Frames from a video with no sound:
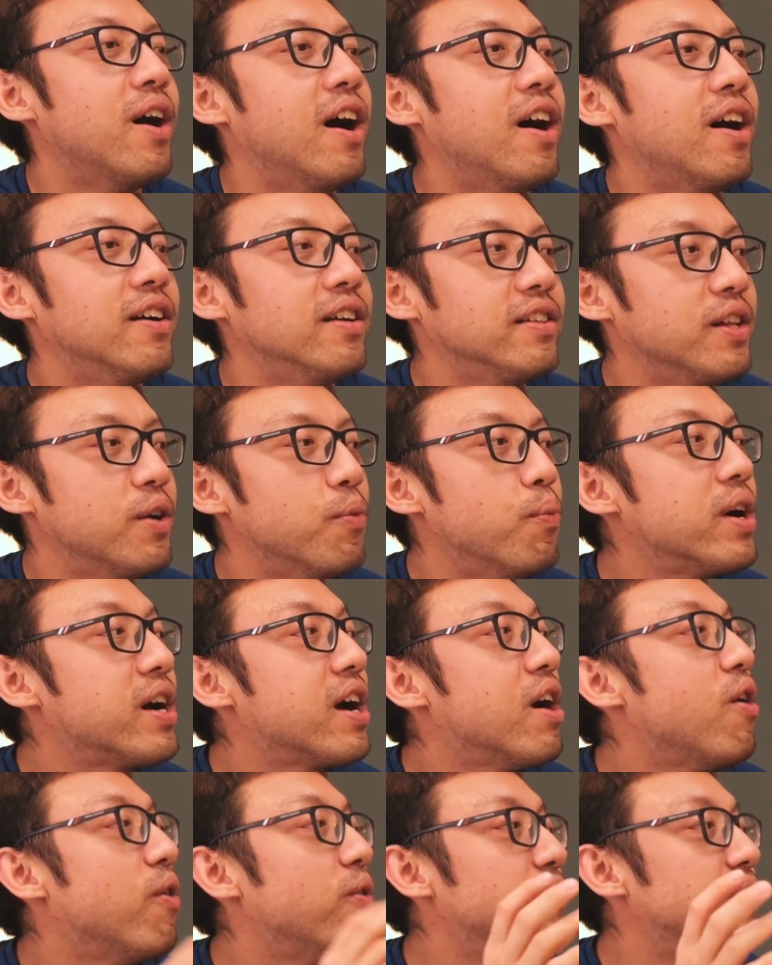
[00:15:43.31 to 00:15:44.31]
are the
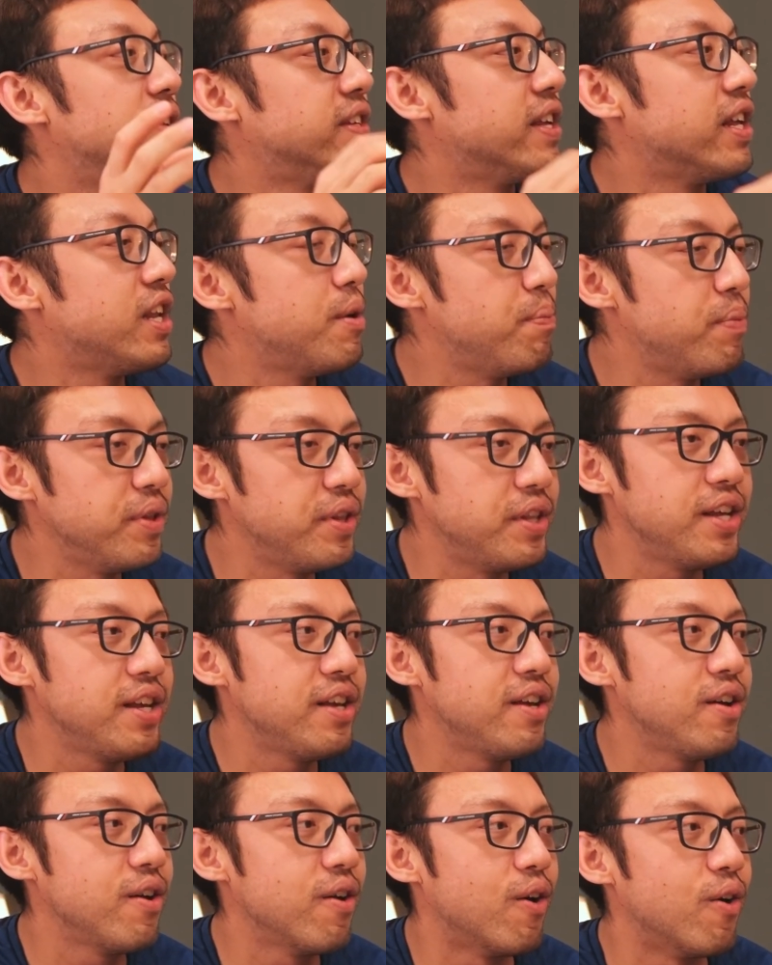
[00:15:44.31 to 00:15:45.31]
workout of the
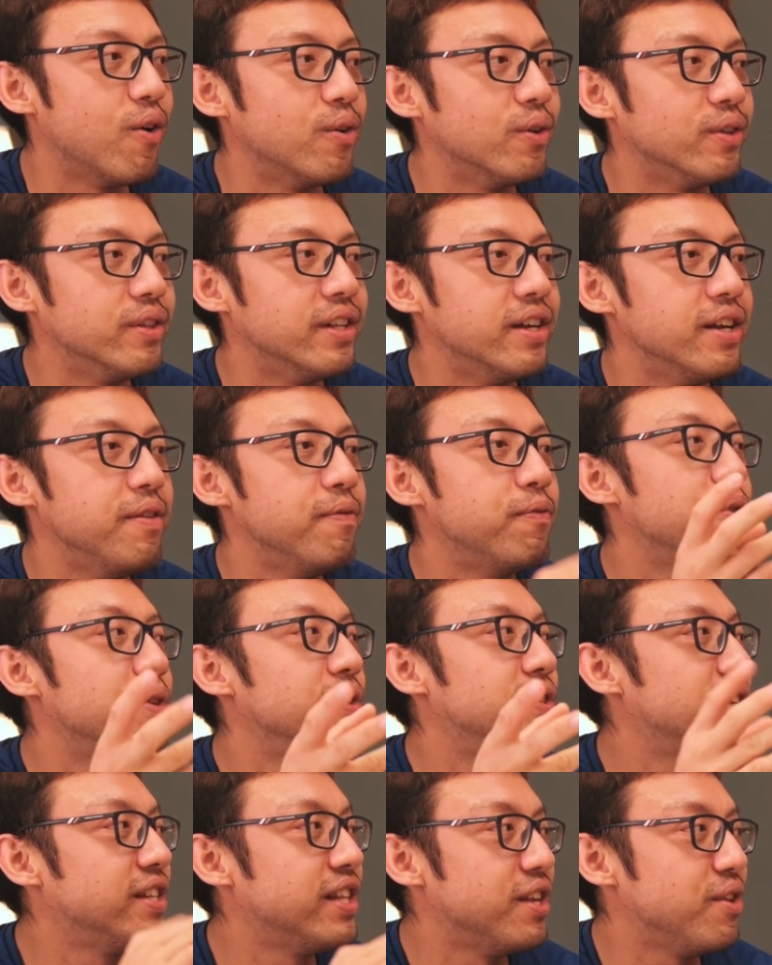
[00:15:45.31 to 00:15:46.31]
celebrity or the
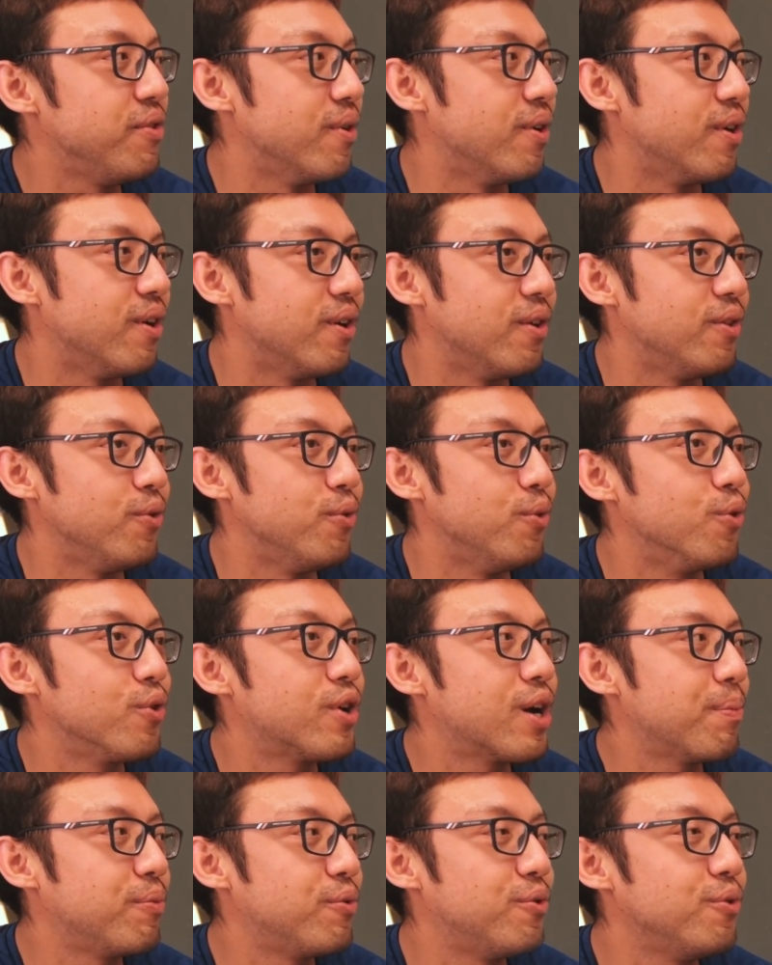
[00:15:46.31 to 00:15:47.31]
influencer that you
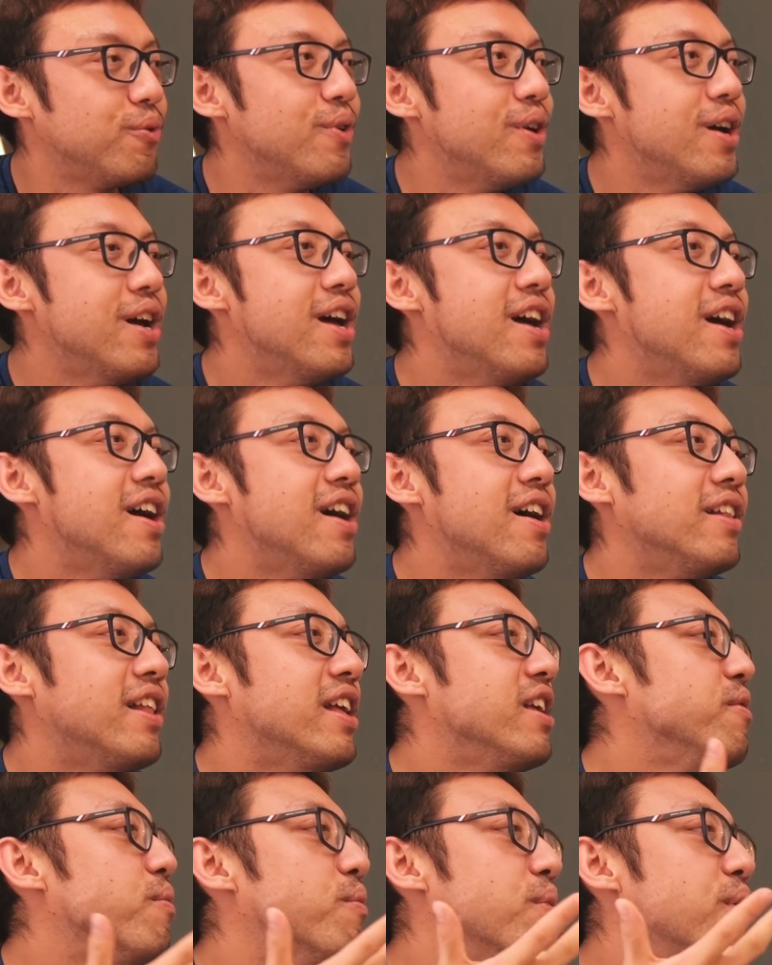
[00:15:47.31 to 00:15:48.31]
look up to,
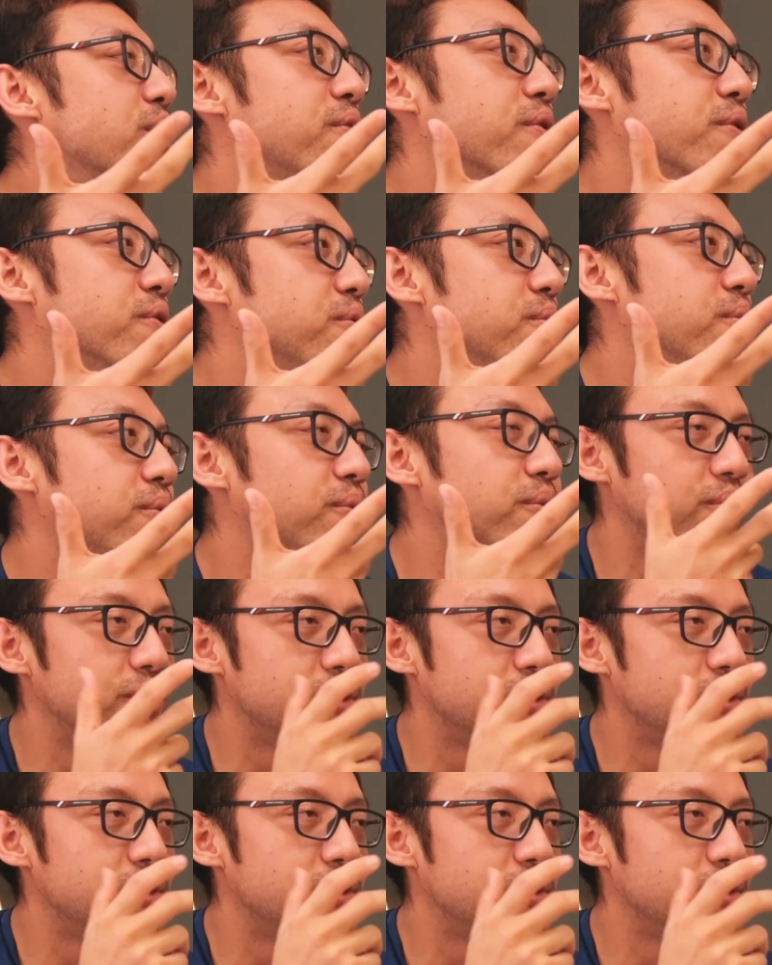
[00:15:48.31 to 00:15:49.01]
that it work for you.